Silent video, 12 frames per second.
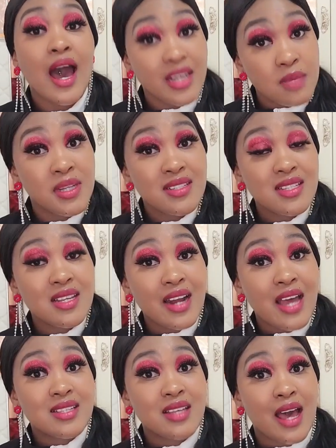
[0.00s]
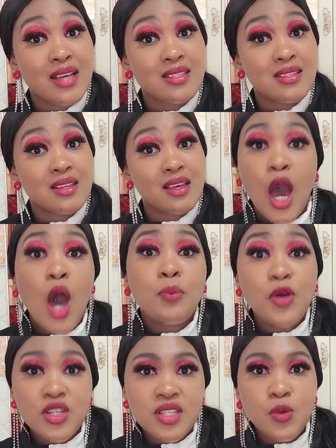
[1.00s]
And even guys
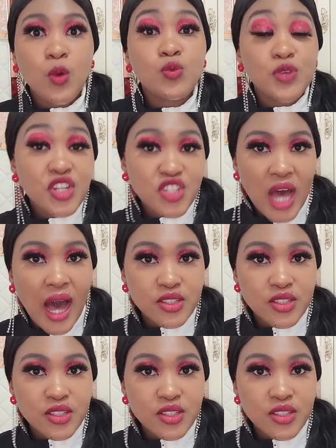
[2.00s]
a person will reach